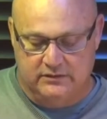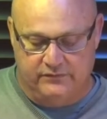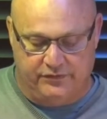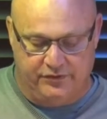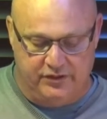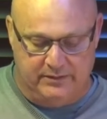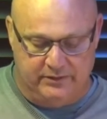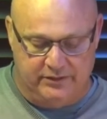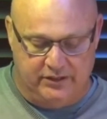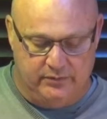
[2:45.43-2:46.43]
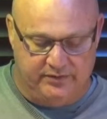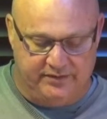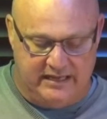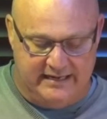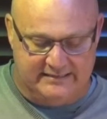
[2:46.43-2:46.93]
For third, I'm going to go with
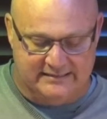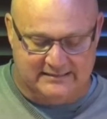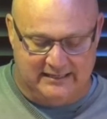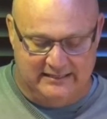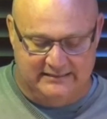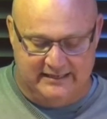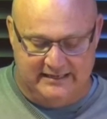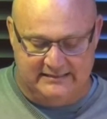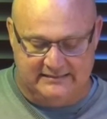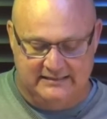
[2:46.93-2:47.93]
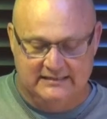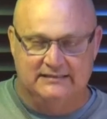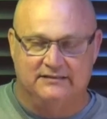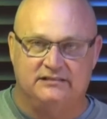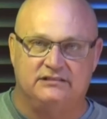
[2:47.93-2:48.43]
the 8, Sun Dazed.
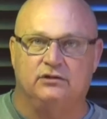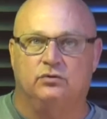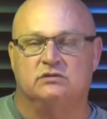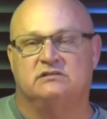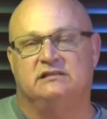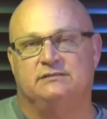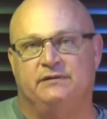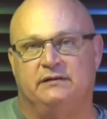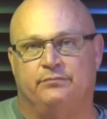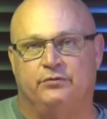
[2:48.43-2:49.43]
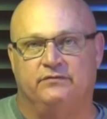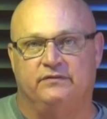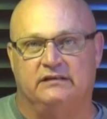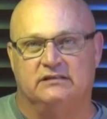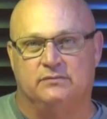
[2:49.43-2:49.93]
This is a horse that's been
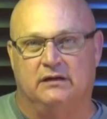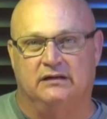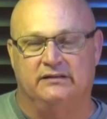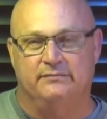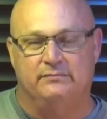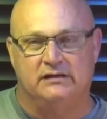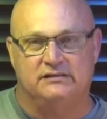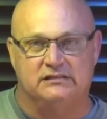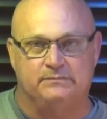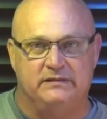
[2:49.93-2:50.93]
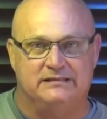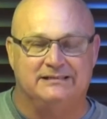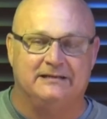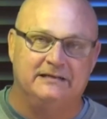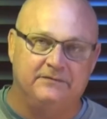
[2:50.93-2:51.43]
improving as well, and there might just be
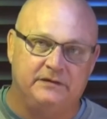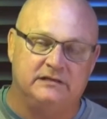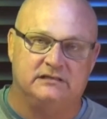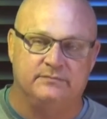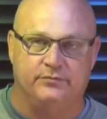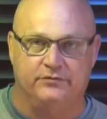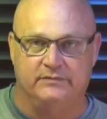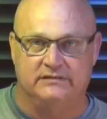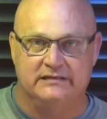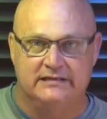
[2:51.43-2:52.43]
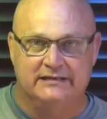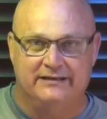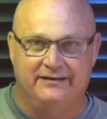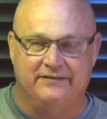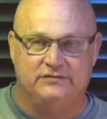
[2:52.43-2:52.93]
significant improvement,
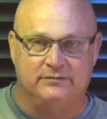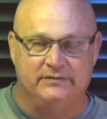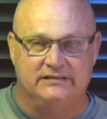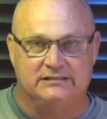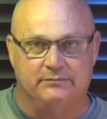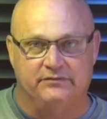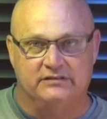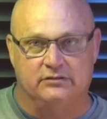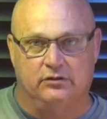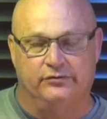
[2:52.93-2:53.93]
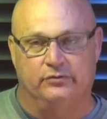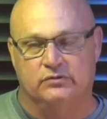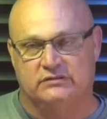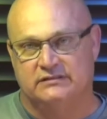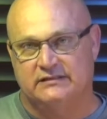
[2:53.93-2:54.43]
enough to beat some of these older
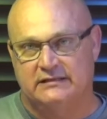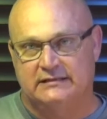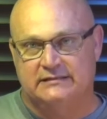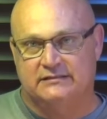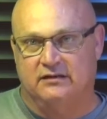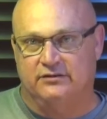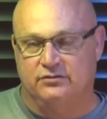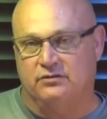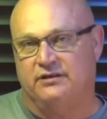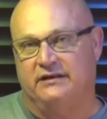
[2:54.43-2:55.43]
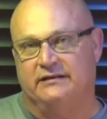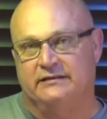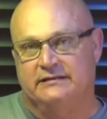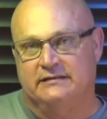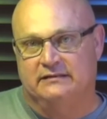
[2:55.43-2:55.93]
horses. So I do think
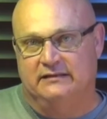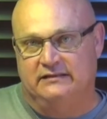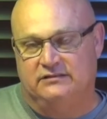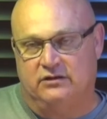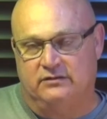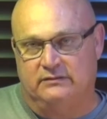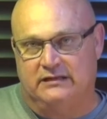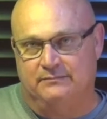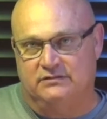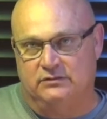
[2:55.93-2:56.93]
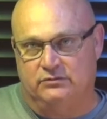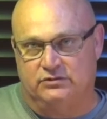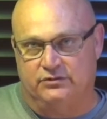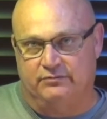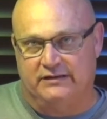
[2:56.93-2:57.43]
that comes
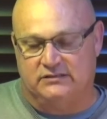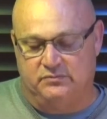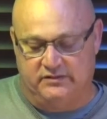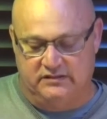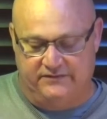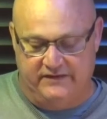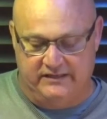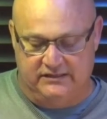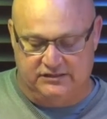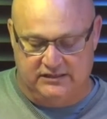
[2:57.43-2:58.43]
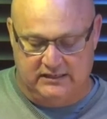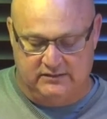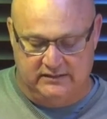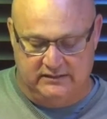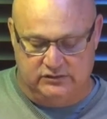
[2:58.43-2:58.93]
into the race with a fair
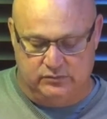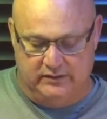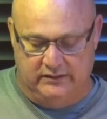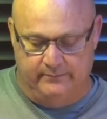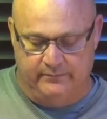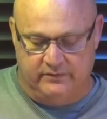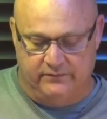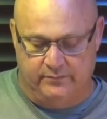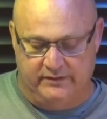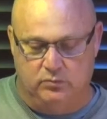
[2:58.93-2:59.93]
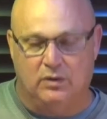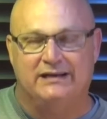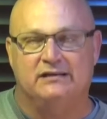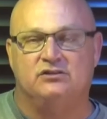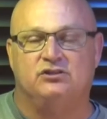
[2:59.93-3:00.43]
shout as well. For me,
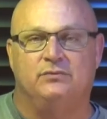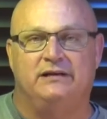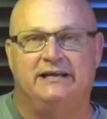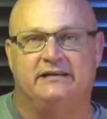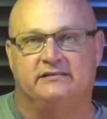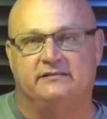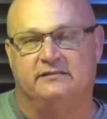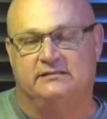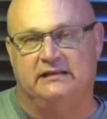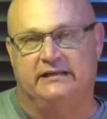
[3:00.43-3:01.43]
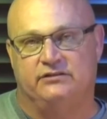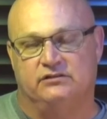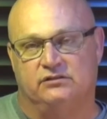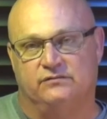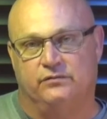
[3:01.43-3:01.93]
1, 2 and 8, the
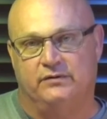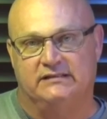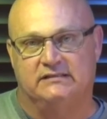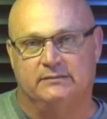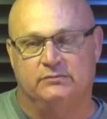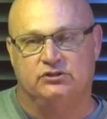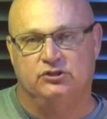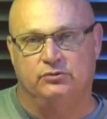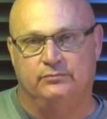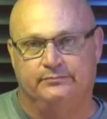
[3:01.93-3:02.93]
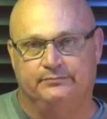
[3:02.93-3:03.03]
selections for race number 2.